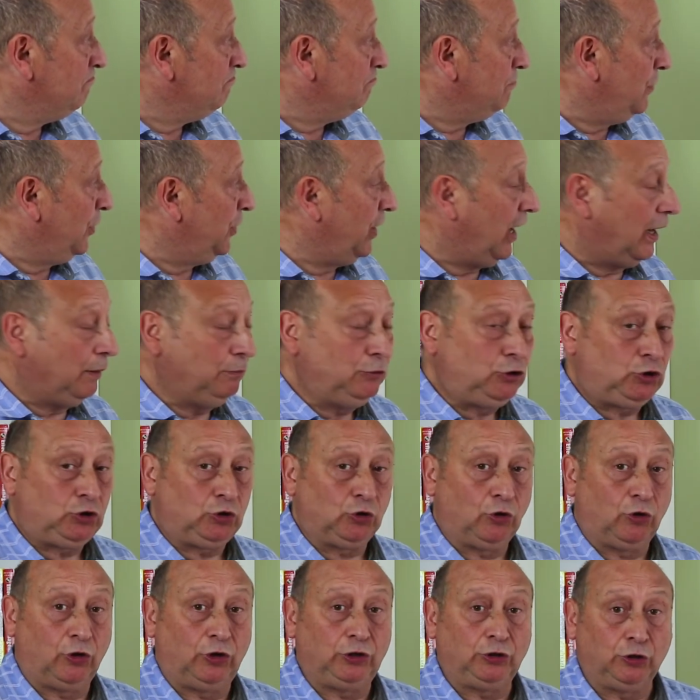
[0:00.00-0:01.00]
but I'm
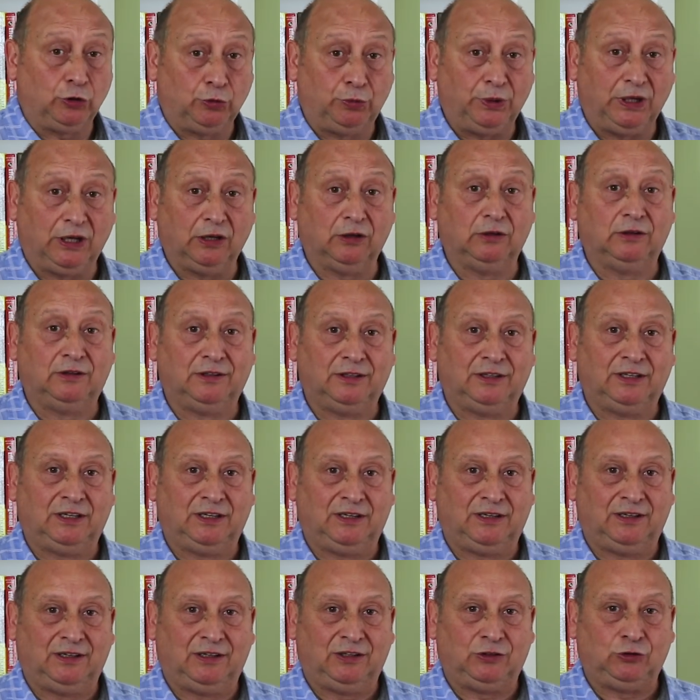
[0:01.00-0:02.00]
sure you will
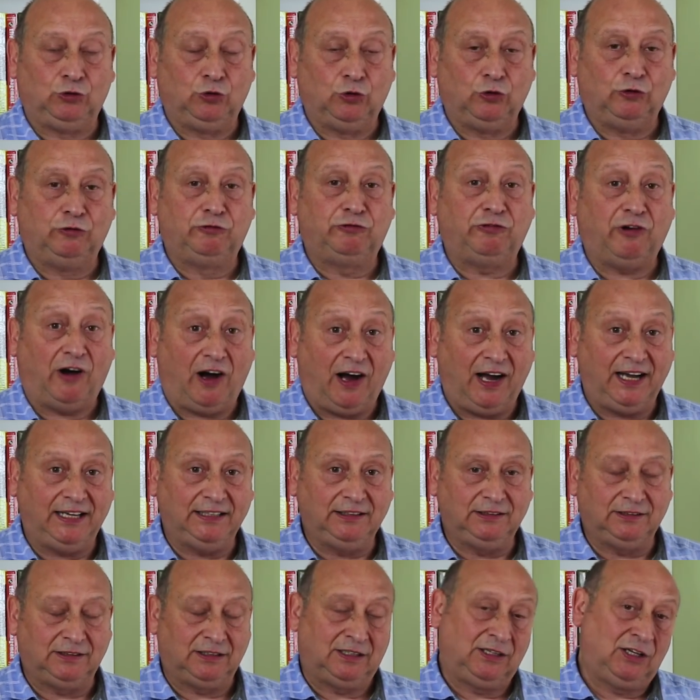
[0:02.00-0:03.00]
do
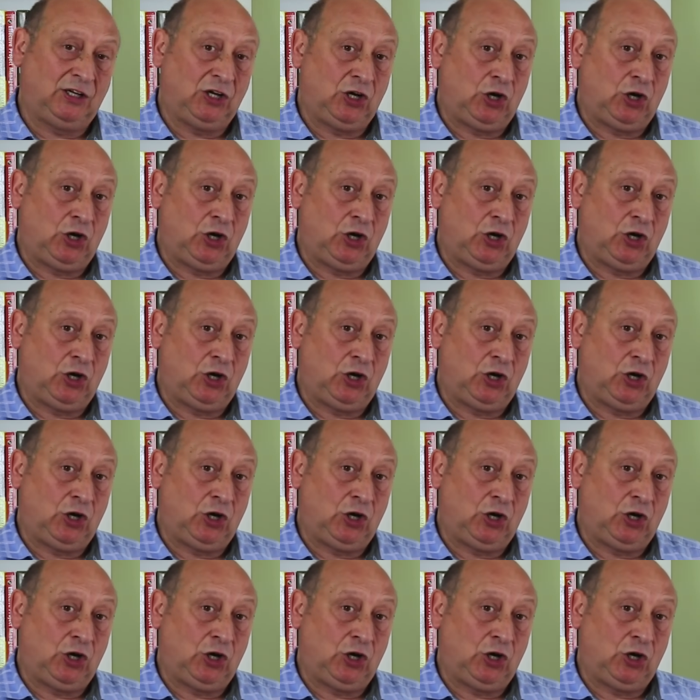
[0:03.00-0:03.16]
fine.